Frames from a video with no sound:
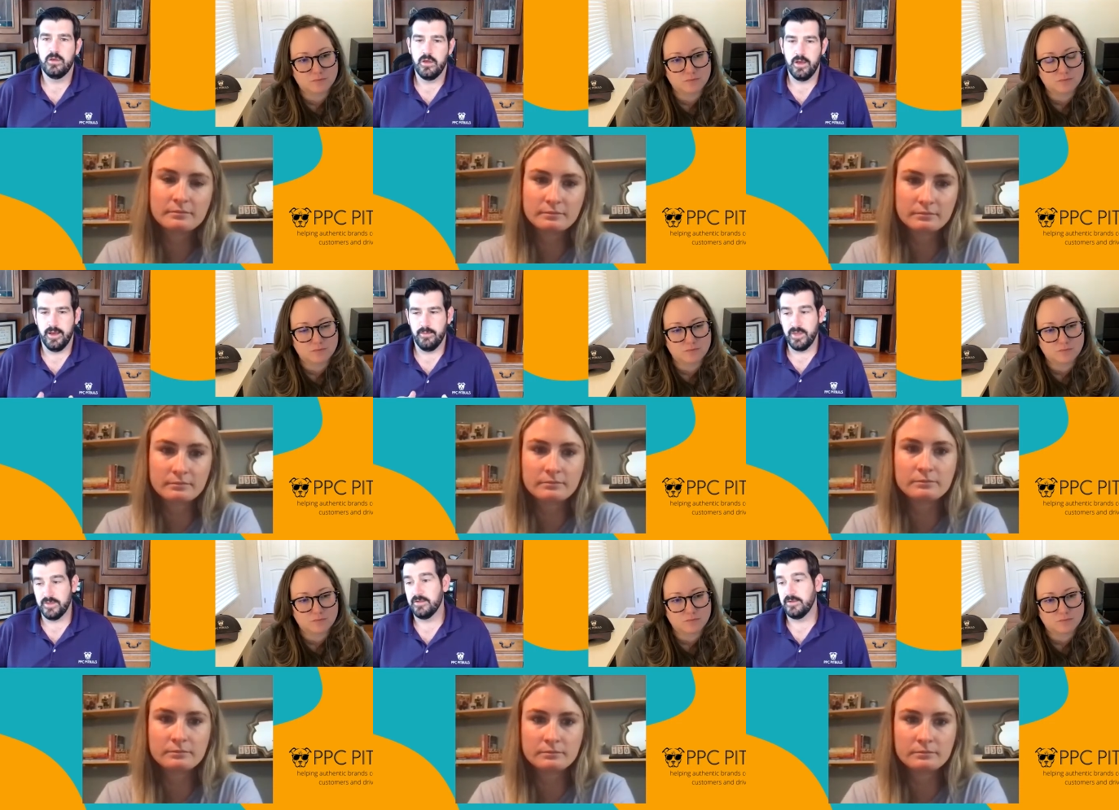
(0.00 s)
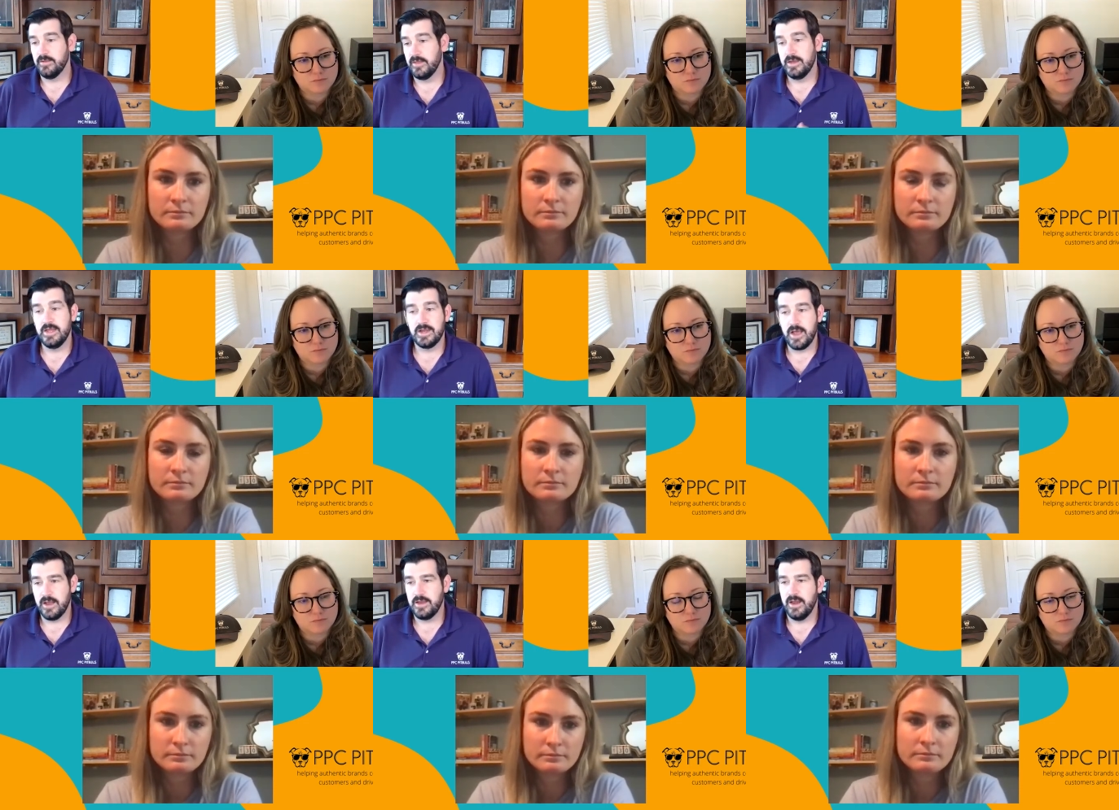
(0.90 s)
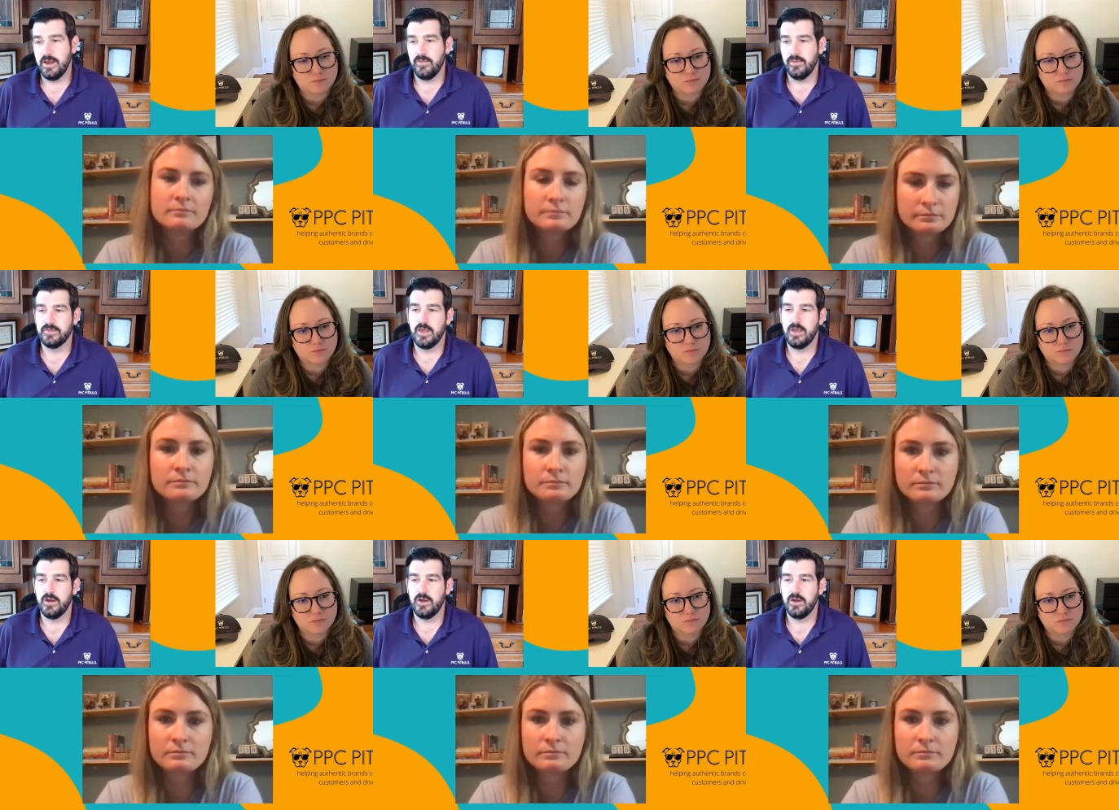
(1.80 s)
Speaker 1: uh, businesses that need content on the site?